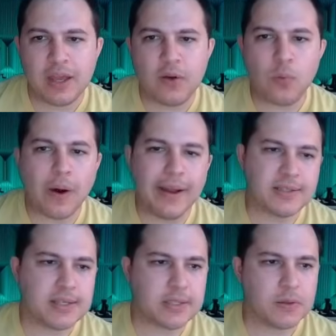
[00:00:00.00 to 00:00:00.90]
And why
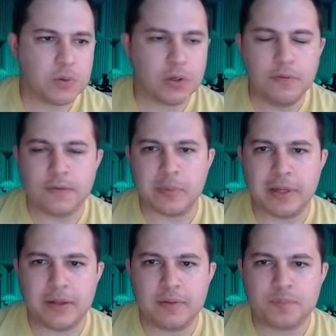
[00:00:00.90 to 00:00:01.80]
is this so good for
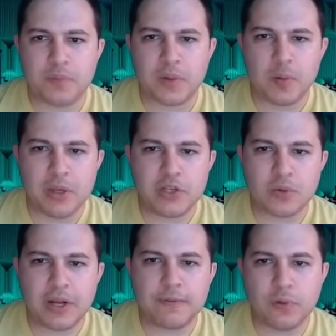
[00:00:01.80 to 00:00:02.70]
me? Because
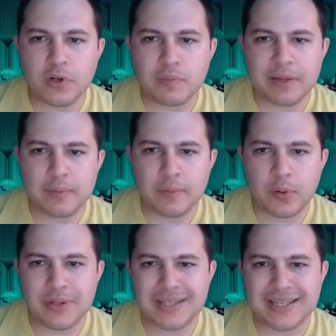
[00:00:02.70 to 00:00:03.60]
when I force my
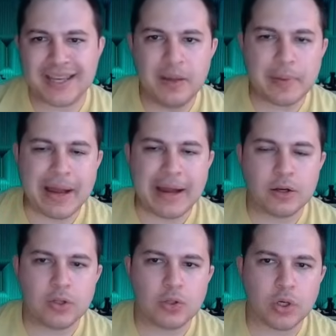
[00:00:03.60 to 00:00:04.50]
opponent's king back,
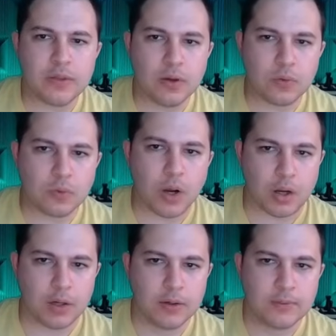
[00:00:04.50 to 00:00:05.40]
look at their
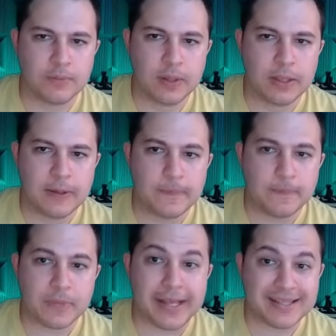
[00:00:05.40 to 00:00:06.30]
rook.
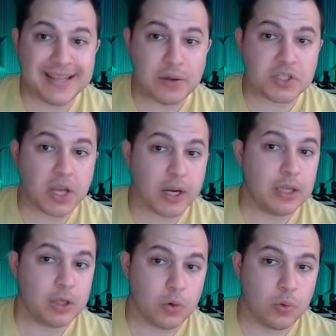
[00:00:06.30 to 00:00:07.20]
It's now stuck
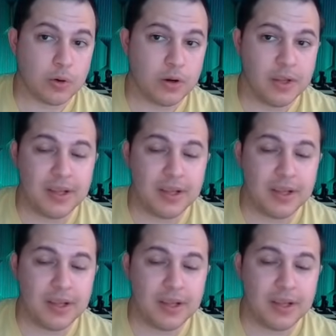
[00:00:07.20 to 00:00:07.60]
in the corner.